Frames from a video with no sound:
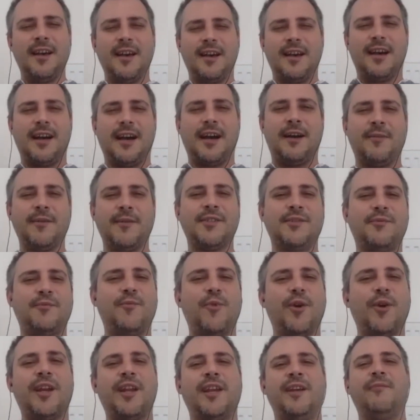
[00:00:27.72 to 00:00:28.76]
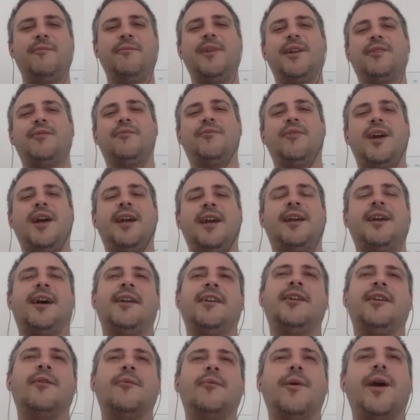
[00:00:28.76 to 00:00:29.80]
I was working with Greg kind
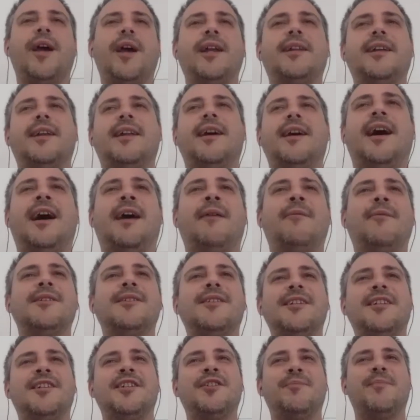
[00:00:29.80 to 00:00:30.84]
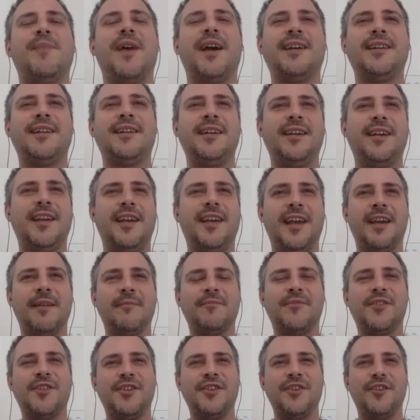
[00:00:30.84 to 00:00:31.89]
of in a way that I was expecting
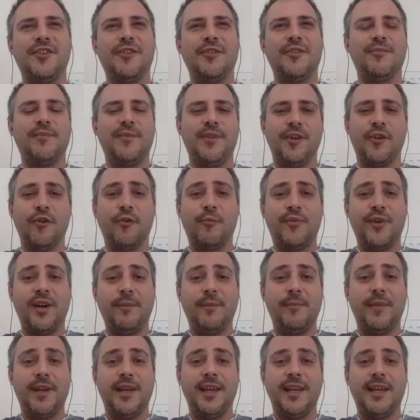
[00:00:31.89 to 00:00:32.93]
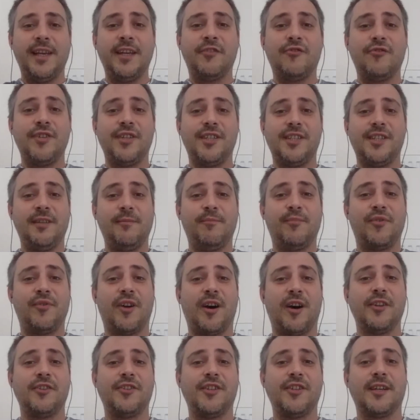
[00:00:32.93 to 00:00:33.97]
him to, bring me interesting
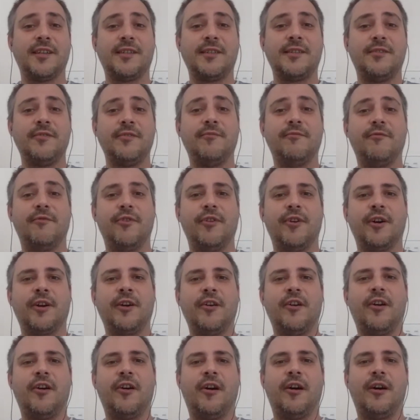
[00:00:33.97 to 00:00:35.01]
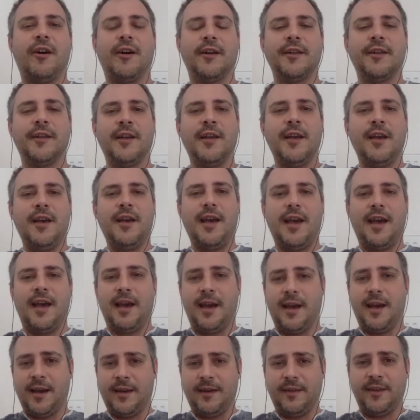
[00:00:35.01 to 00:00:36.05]
projects to work on,
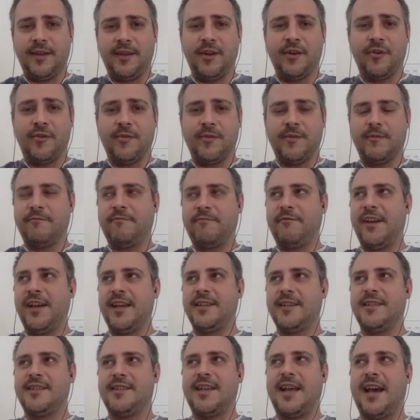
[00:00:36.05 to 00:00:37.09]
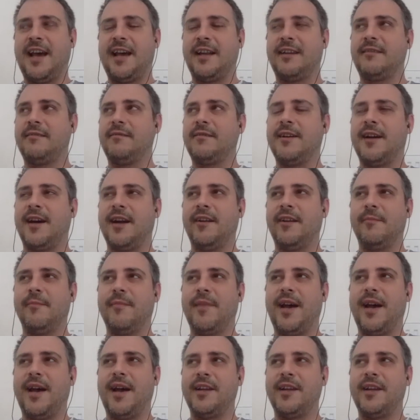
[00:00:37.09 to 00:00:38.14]
things that kind of
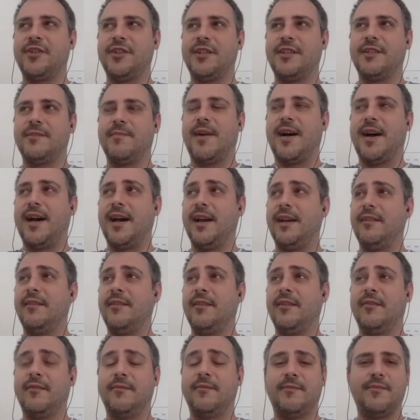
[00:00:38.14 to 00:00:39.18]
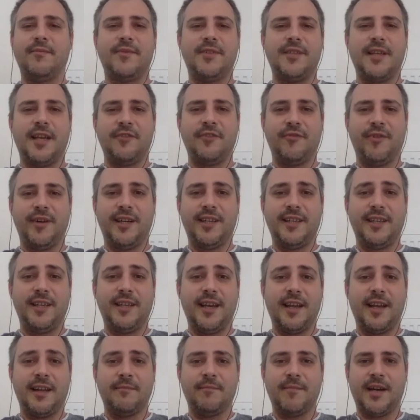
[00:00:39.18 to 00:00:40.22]
matches my, seniority
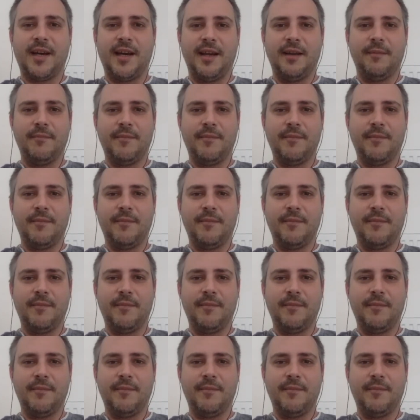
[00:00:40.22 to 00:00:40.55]
and my